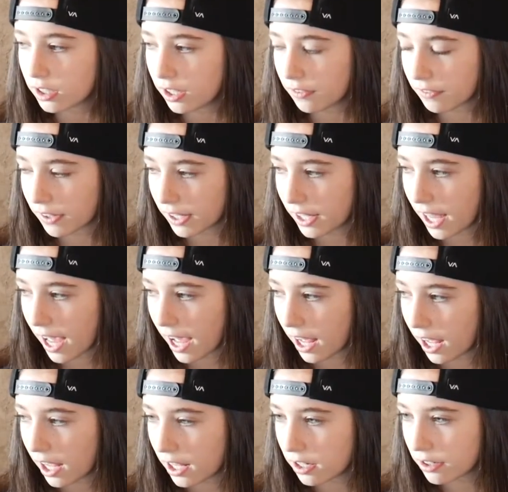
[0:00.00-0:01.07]
if I
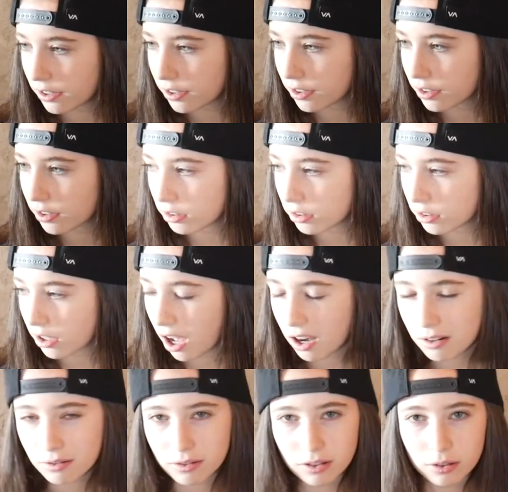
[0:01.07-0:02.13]
had, I
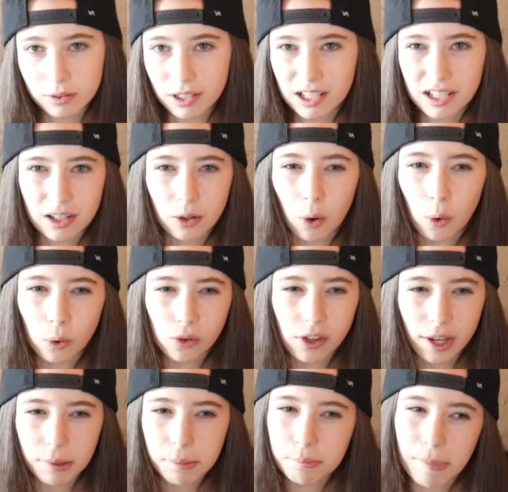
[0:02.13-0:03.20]
don't know, like an old
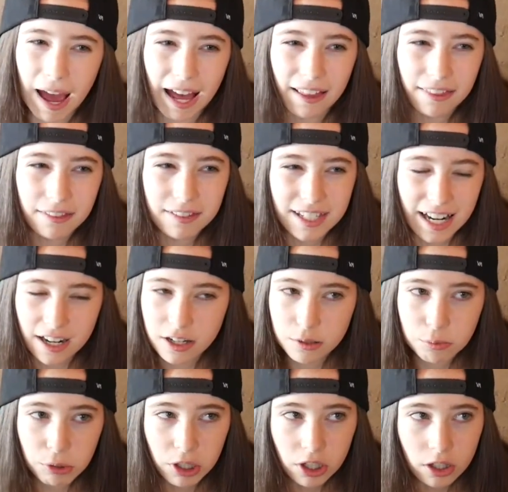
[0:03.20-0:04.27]
like math
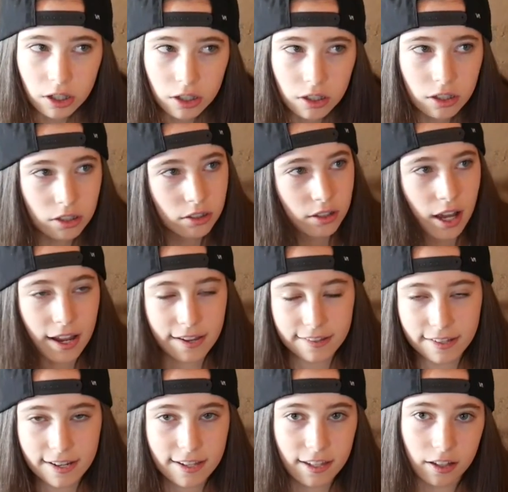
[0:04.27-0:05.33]
textbook, you can
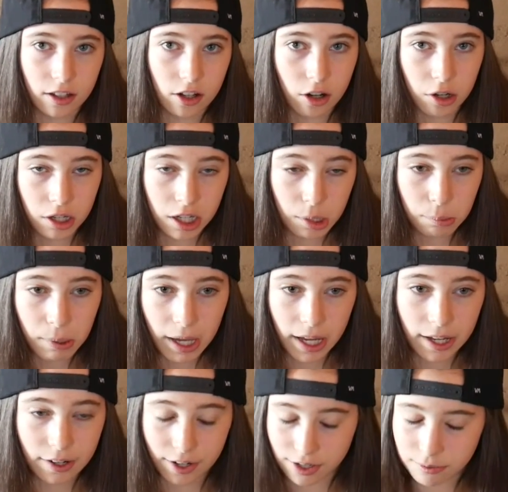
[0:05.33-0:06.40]
like sell it on
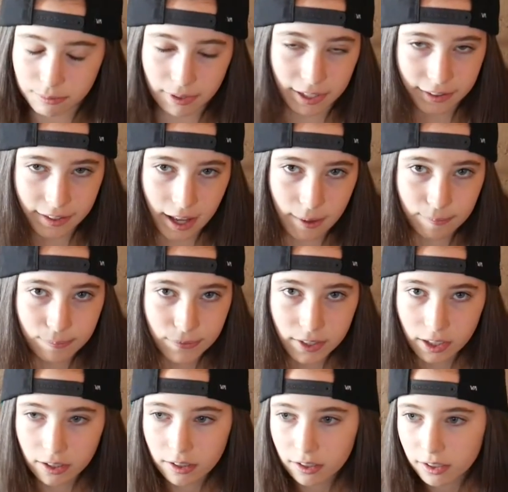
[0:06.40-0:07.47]
eBay or something like that.
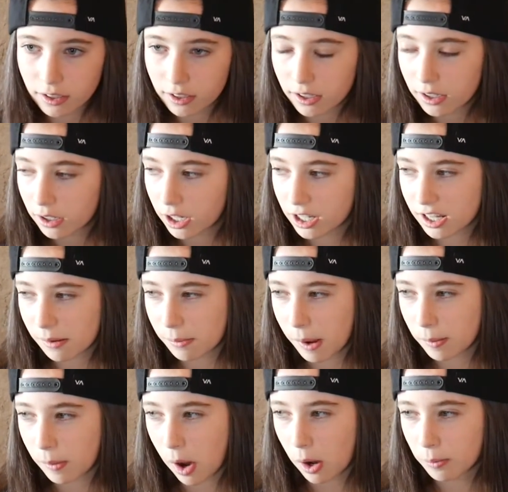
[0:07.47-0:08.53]
Except my
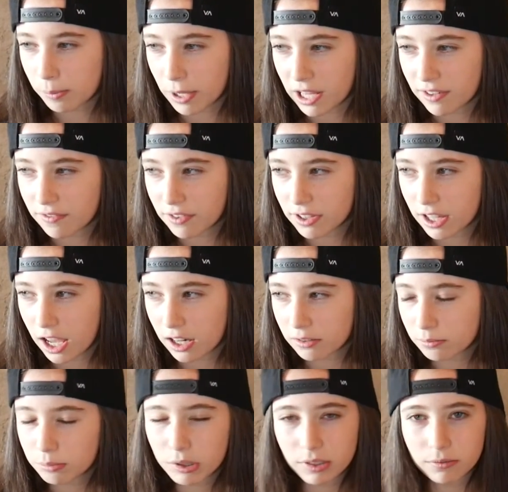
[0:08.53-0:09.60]
mom paid for that,
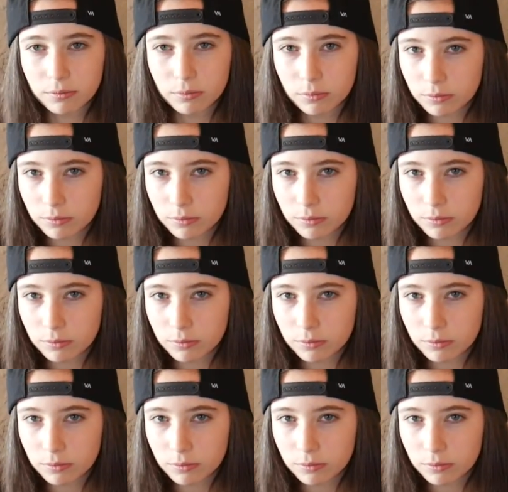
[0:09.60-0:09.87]
but